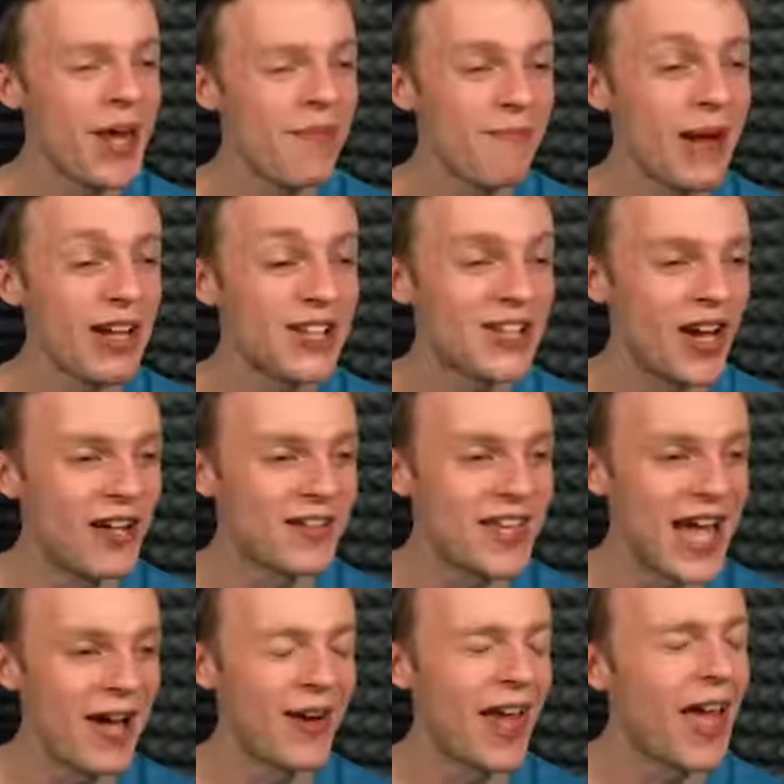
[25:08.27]
we have managed to hunt
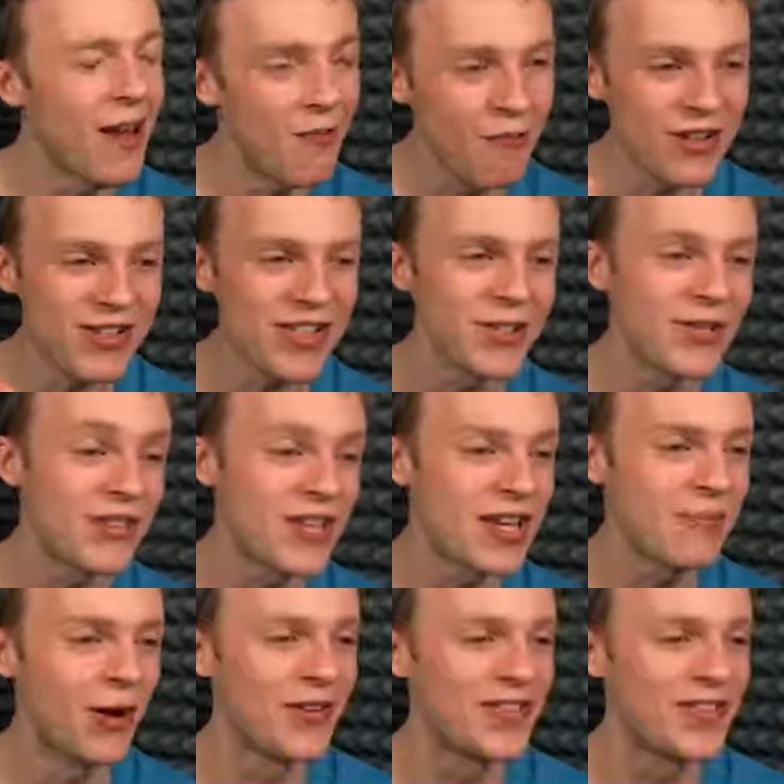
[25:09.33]
down every single sea